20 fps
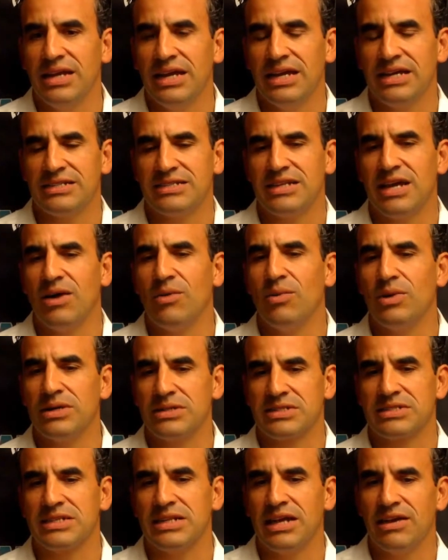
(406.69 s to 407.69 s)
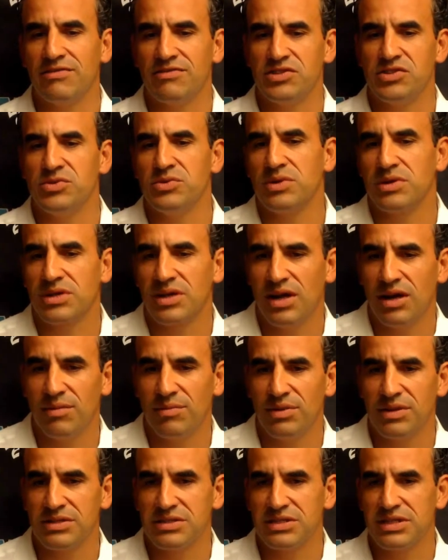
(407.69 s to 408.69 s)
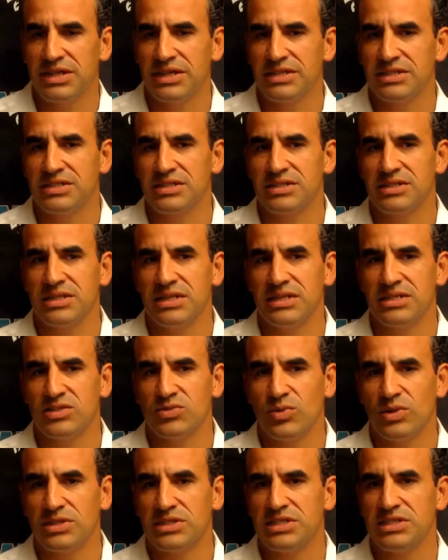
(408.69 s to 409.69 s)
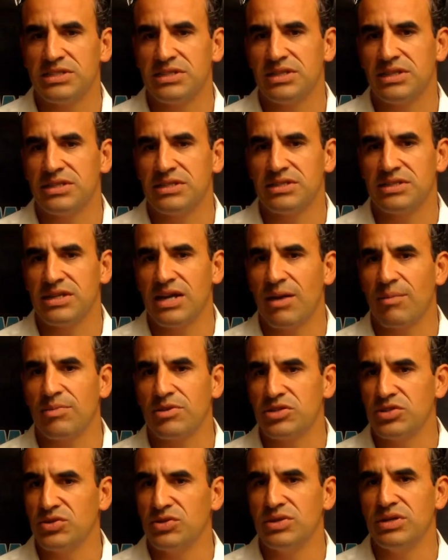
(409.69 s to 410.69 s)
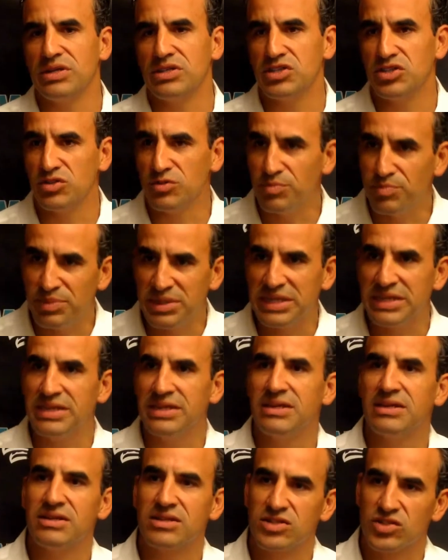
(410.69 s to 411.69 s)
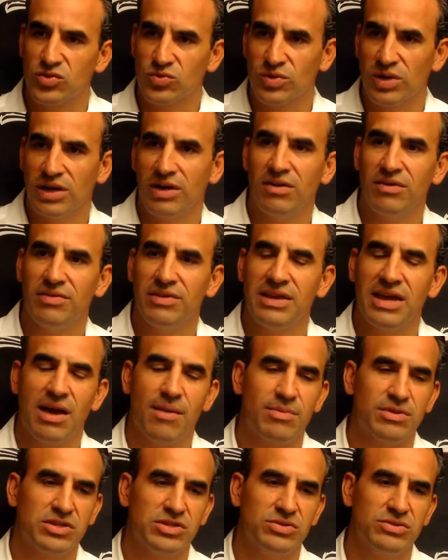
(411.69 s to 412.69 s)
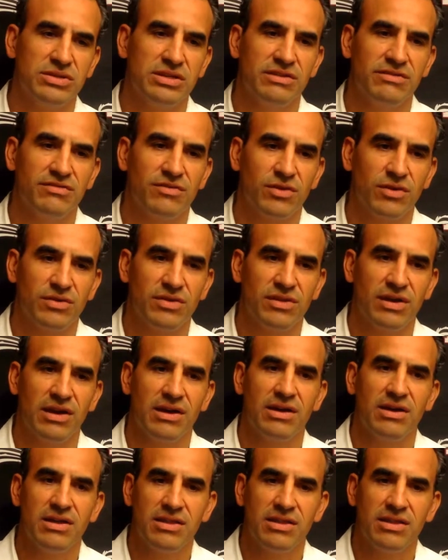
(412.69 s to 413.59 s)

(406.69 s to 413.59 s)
It's not what's left to accomplish. It's the opportunity to be Terrell, the opportunity for the